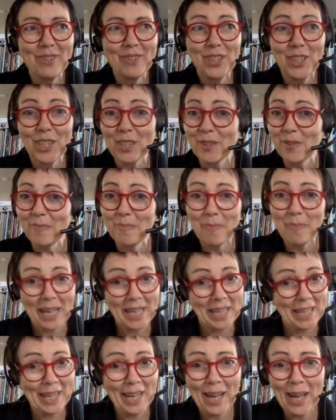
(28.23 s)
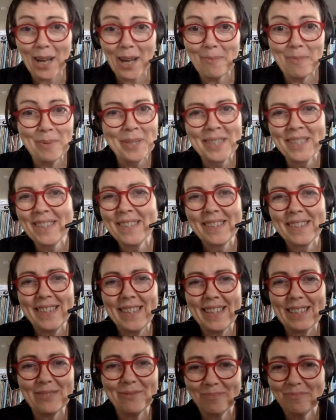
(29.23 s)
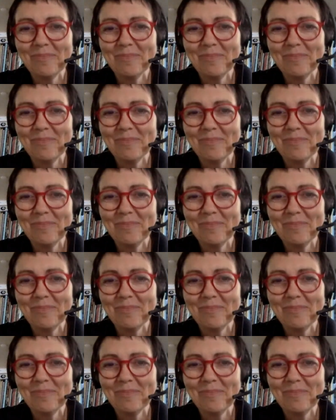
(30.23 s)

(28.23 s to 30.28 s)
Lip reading: Just making it up. Yeah.